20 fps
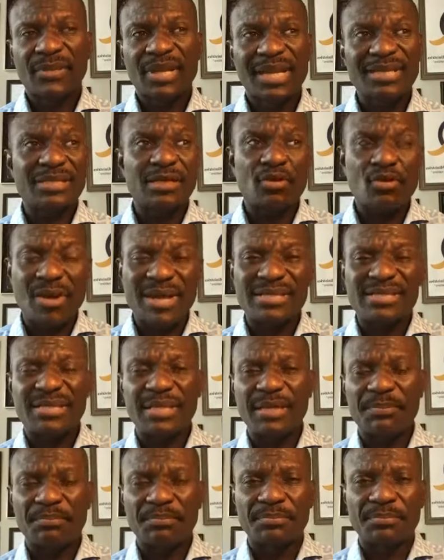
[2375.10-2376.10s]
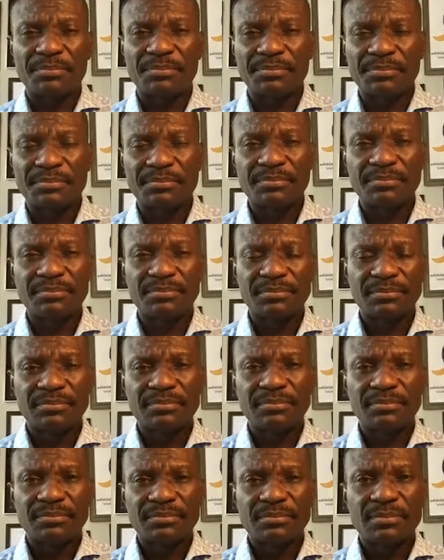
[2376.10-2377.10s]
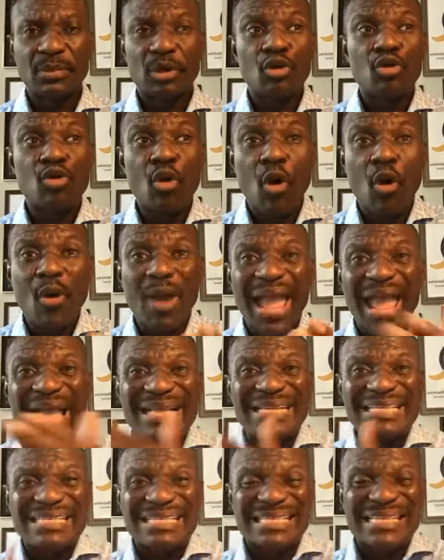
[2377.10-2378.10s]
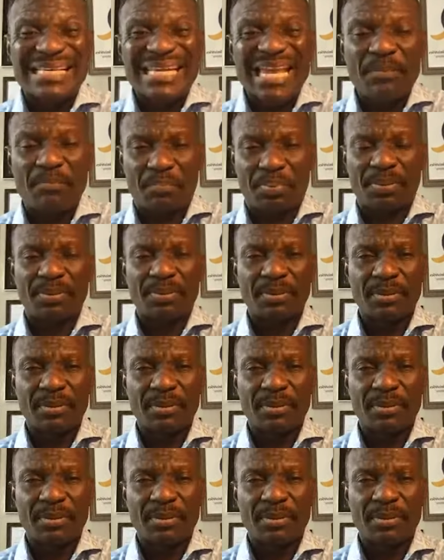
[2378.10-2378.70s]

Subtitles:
said, go and sleep. Go and sleep.